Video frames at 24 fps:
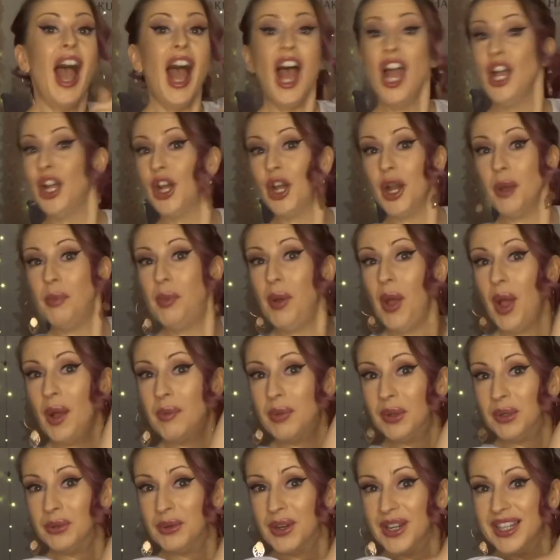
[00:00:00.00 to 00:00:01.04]
I got a
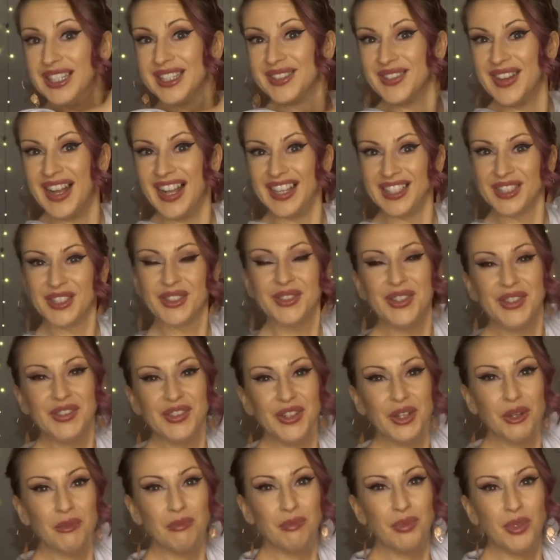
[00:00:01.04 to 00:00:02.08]
purple one as well. So I've
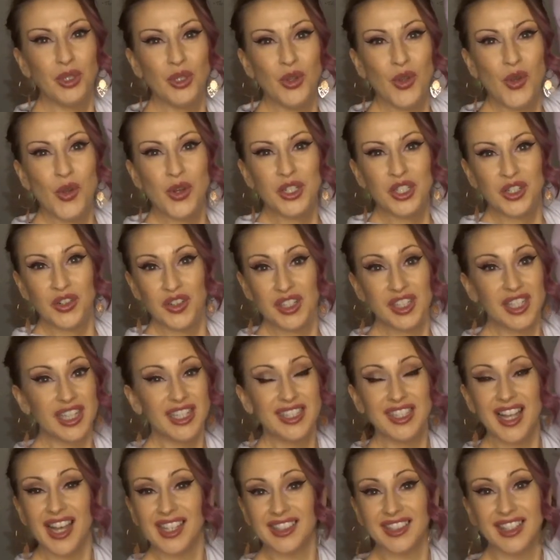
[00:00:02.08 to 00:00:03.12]
got a beautiful, it's
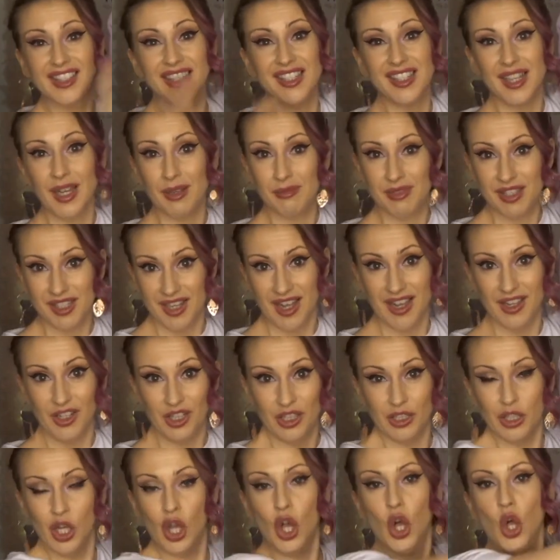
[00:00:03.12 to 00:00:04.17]
exactly the same
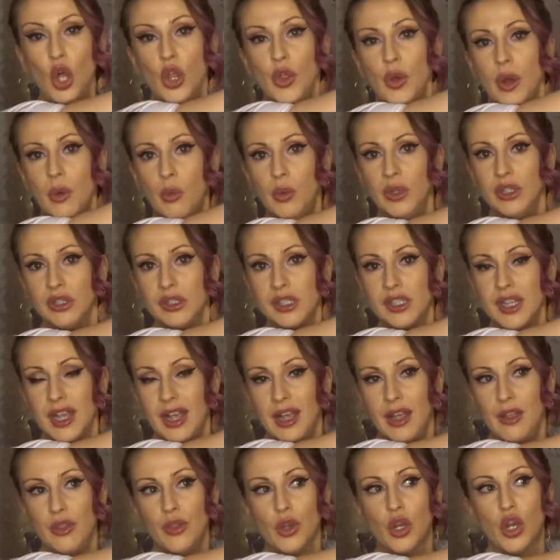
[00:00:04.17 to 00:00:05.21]
style. Although I will
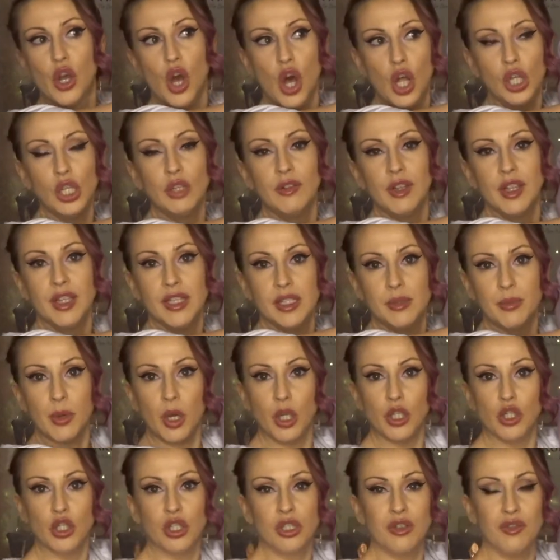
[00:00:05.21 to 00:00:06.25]
say the collar on this
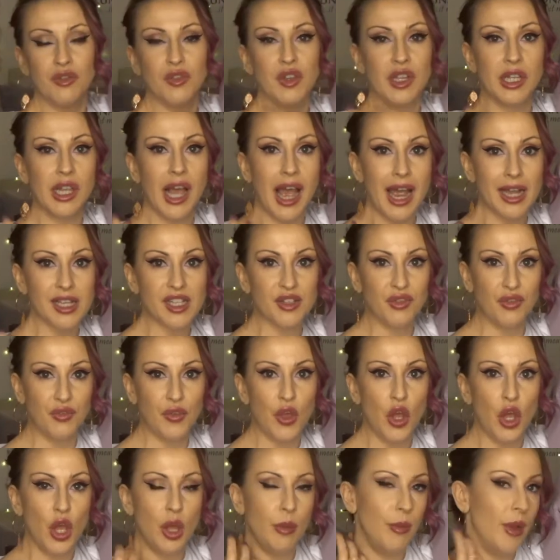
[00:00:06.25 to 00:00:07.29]
one doesn't feel as
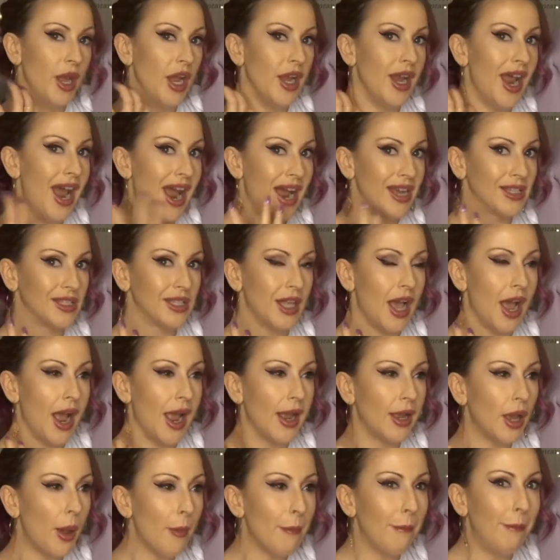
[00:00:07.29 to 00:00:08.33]
firm and as
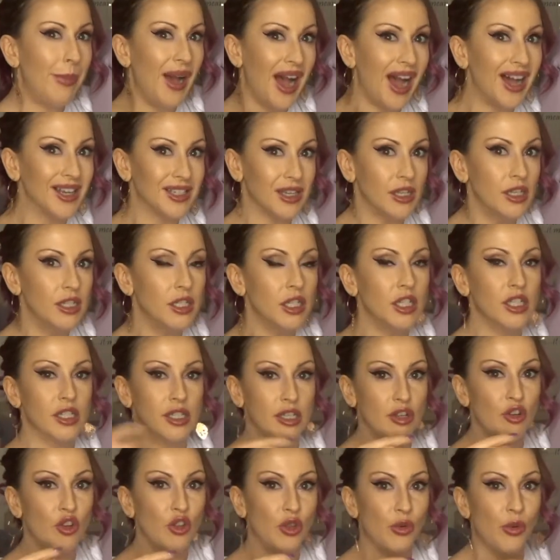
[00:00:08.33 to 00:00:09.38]
like padded as
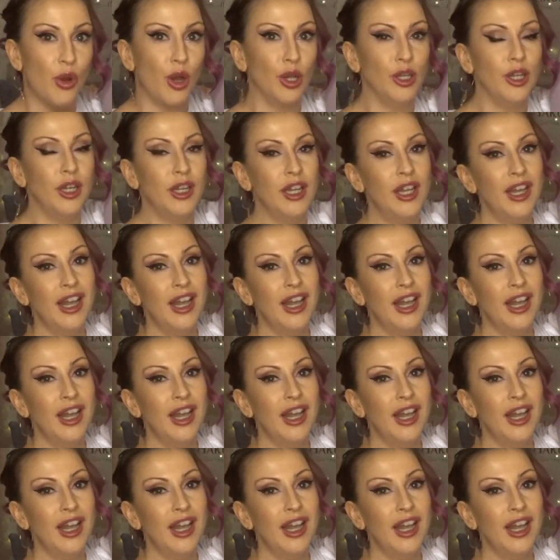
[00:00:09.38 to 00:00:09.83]
the other one.